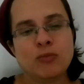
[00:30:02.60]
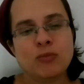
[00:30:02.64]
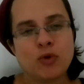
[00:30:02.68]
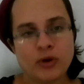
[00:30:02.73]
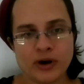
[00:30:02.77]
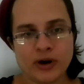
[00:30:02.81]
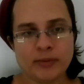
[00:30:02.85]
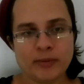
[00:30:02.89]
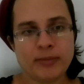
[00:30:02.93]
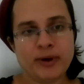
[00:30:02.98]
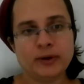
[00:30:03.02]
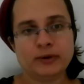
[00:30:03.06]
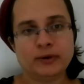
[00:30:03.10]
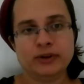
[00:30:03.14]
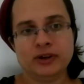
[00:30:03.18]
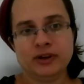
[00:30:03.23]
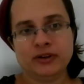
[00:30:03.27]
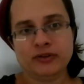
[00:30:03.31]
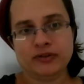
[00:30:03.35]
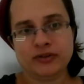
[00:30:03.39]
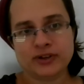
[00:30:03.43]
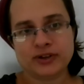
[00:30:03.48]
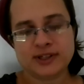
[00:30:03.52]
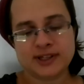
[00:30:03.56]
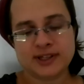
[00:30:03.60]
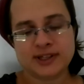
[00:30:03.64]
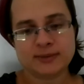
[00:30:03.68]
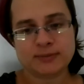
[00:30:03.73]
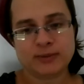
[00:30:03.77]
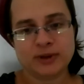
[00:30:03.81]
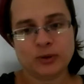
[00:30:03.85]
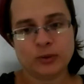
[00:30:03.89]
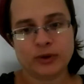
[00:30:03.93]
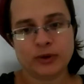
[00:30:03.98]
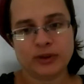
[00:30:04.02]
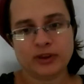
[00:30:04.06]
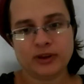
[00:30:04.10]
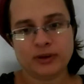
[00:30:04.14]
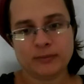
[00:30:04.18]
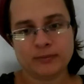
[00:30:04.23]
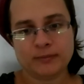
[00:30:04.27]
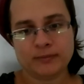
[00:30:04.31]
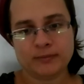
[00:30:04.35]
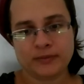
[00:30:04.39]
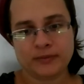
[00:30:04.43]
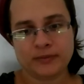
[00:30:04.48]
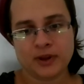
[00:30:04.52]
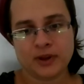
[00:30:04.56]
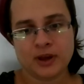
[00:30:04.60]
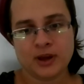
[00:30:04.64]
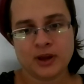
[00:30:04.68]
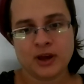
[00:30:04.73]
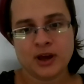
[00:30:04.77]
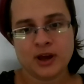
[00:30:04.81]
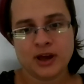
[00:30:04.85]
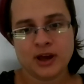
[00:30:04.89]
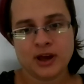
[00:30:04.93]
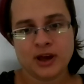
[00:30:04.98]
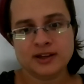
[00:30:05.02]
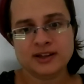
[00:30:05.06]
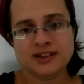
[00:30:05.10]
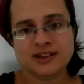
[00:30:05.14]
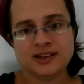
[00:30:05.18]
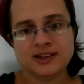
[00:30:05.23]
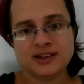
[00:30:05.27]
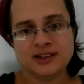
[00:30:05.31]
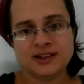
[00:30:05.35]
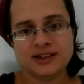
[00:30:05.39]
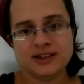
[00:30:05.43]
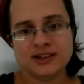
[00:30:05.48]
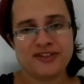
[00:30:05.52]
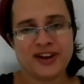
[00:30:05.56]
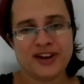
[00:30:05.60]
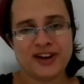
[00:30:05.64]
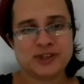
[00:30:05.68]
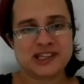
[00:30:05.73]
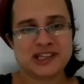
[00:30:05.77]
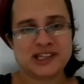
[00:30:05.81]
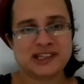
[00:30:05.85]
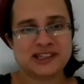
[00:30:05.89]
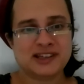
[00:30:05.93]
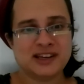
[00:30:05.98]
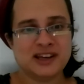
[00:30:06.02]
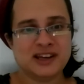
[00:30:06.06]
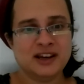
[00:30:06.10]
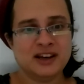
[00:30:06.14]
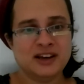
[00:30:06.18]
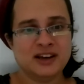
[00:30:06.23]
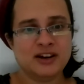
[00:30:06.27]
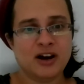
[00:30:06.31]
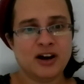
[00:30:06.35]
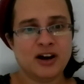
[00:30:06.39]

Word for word: more about the differences between. Them. And this is the famous scene